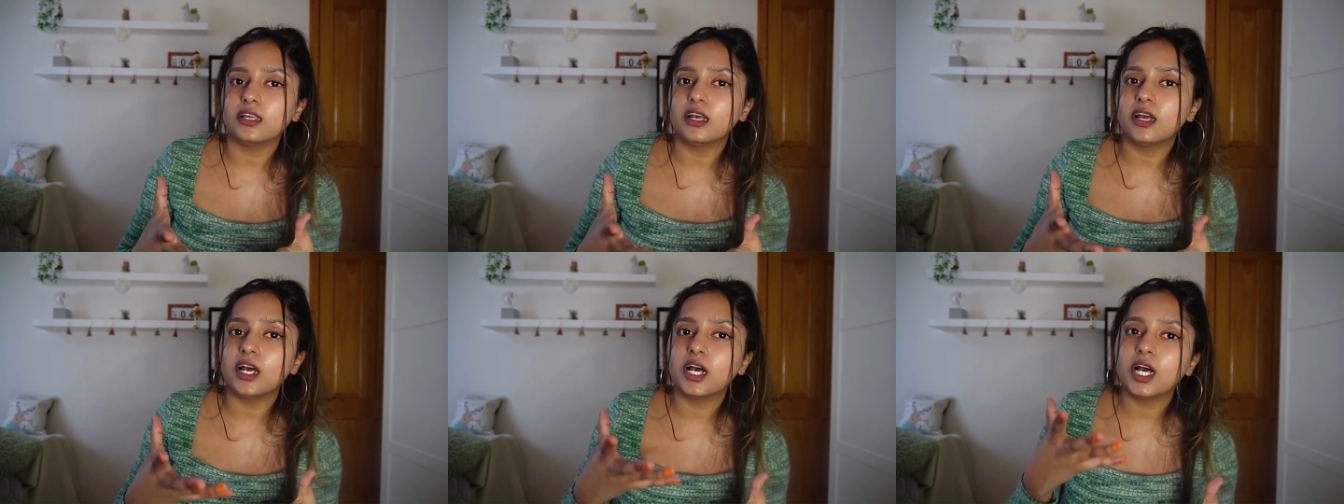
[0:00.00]

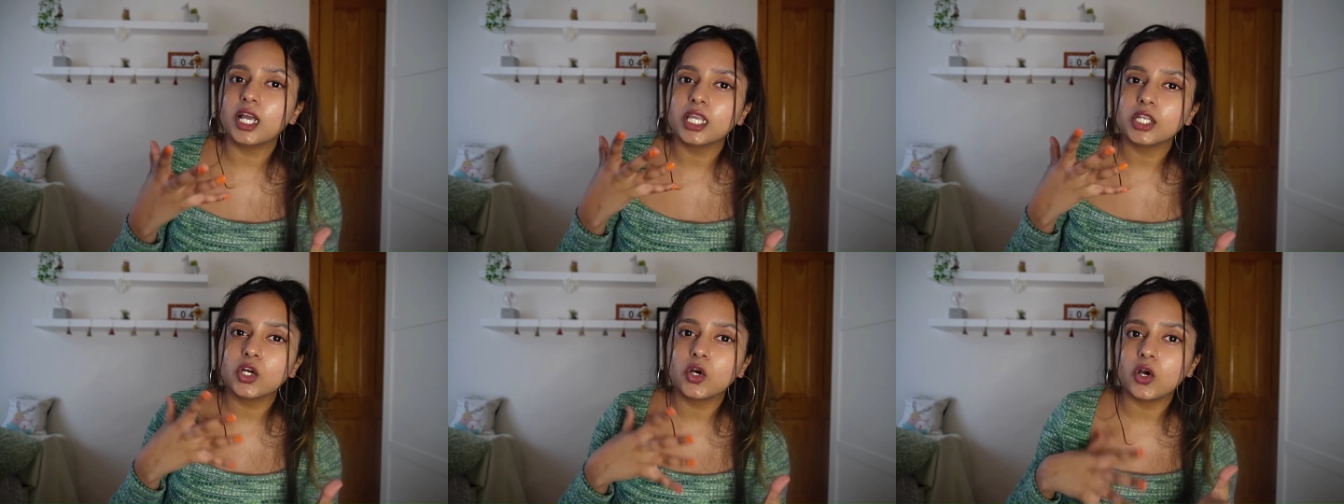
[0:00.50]

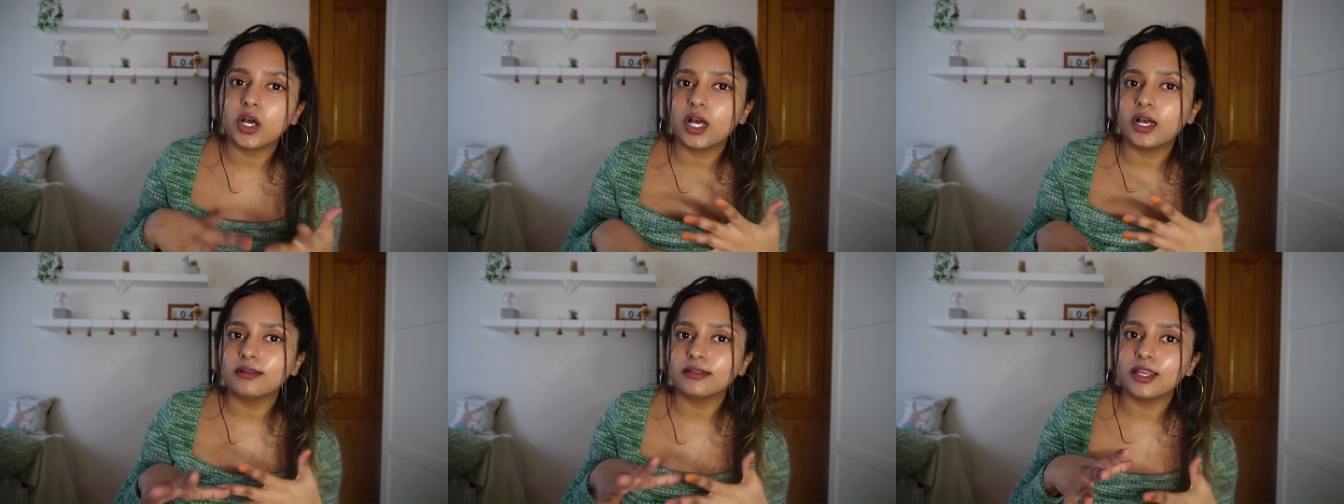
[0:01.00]

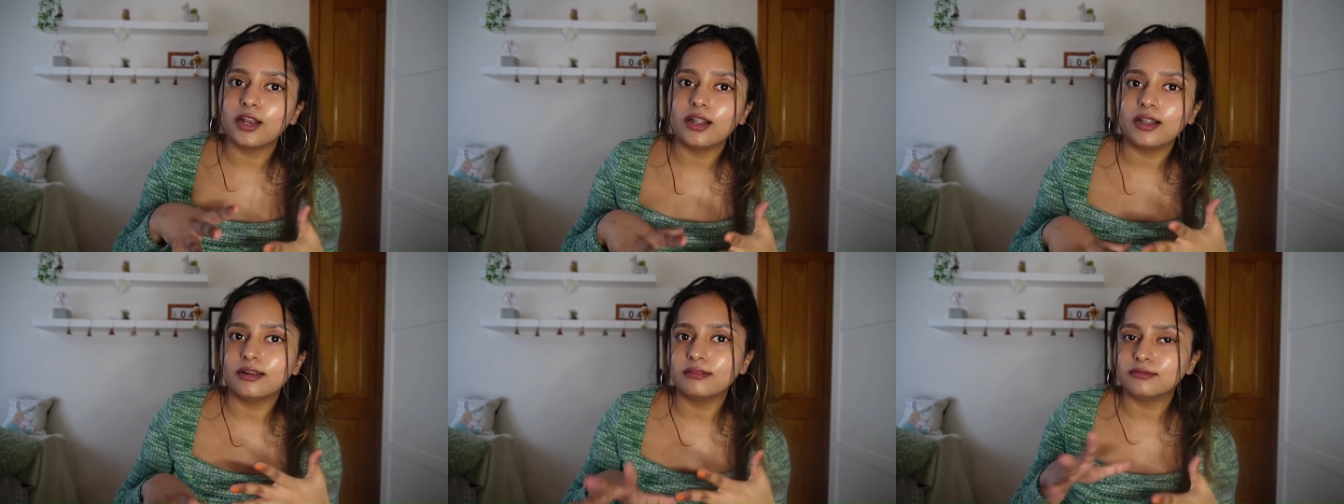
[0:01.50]

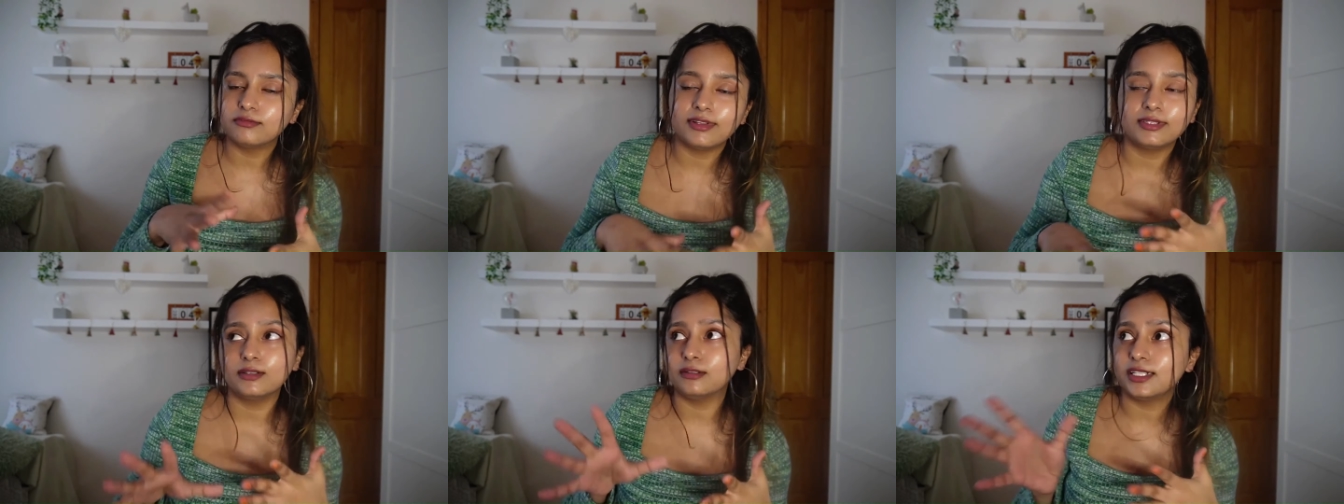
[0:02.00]

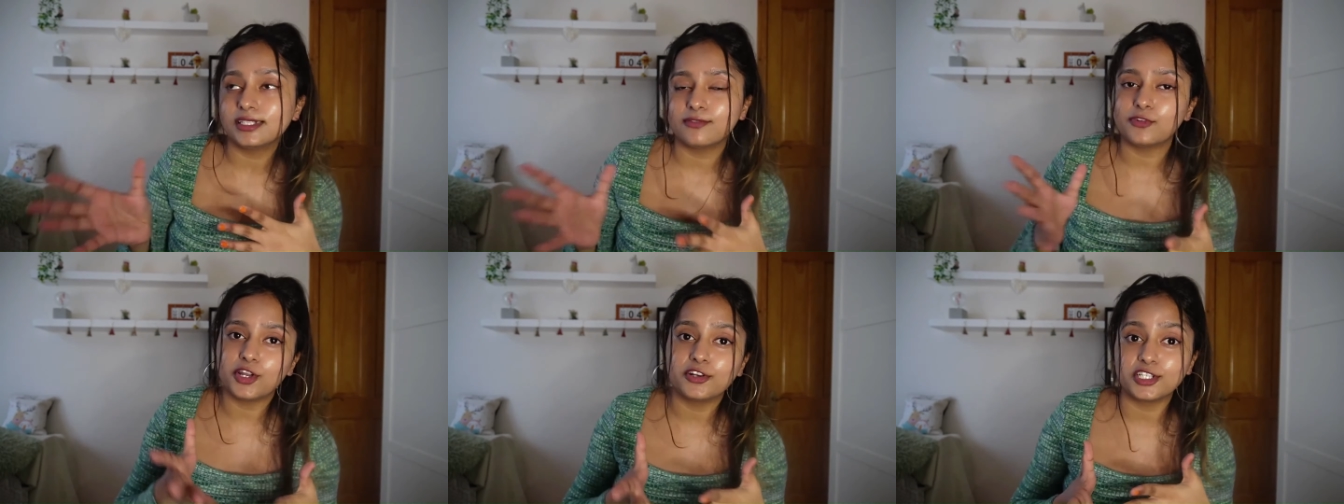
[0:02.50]
the reason for
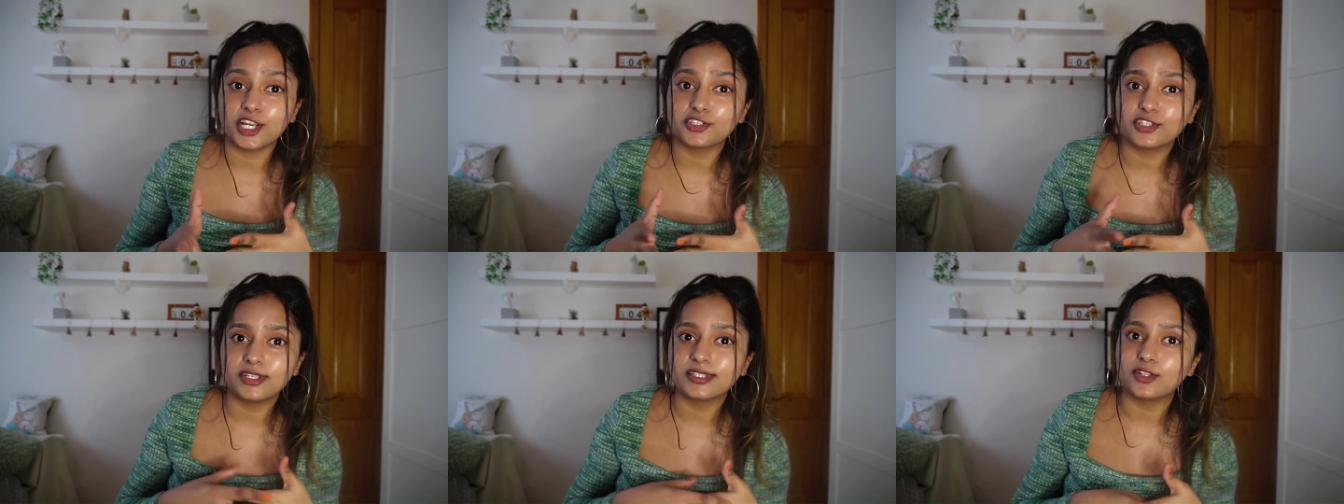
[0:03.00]
your rejection
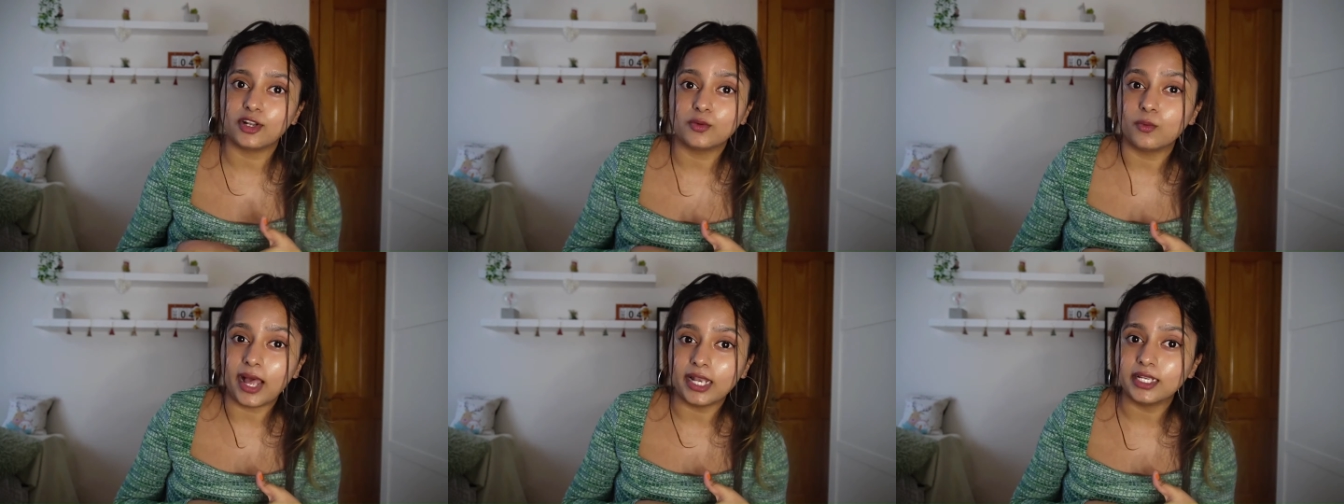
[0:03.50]
is not
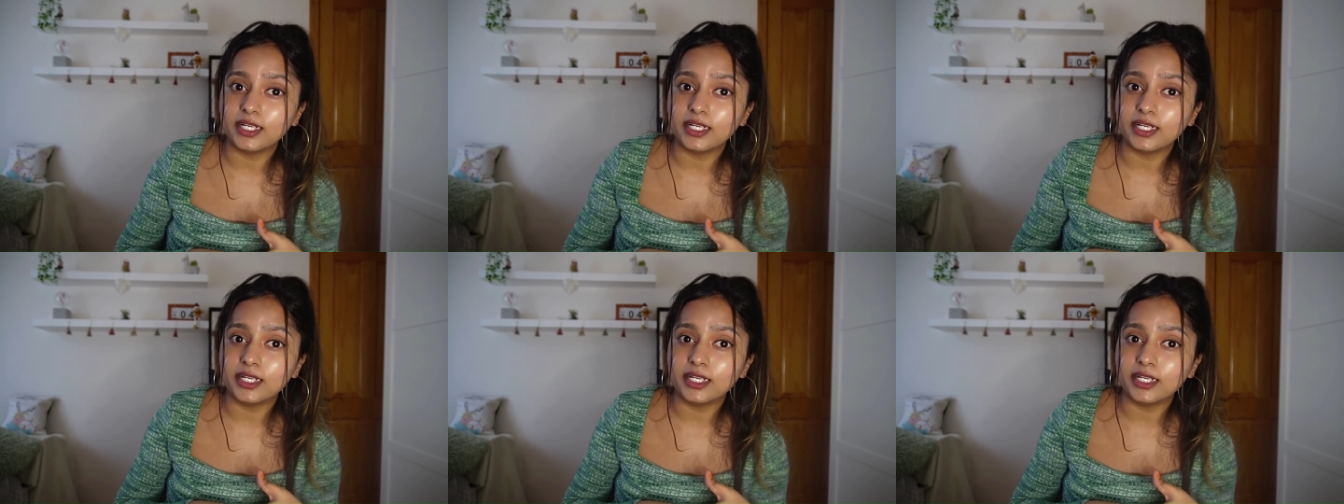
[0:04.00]
valid,